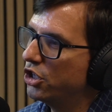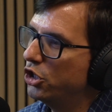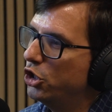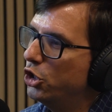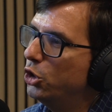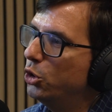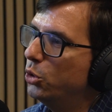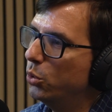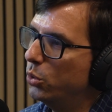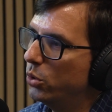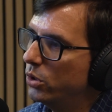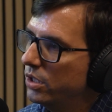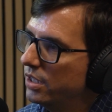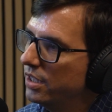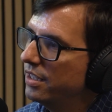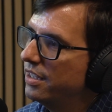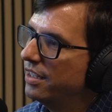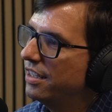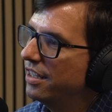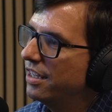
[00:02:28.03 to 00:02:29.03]
goo,
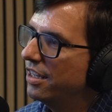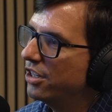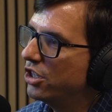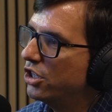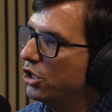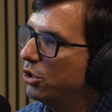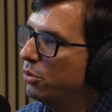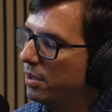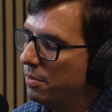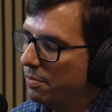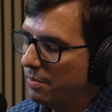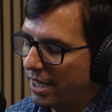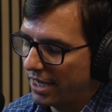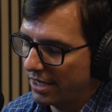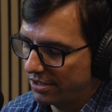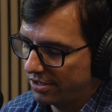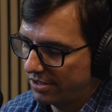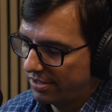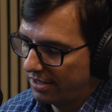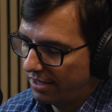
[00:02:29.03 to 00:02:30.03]
a gooey
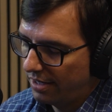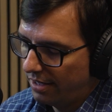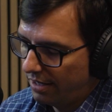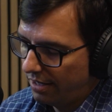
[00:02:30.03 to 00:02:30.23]
mess.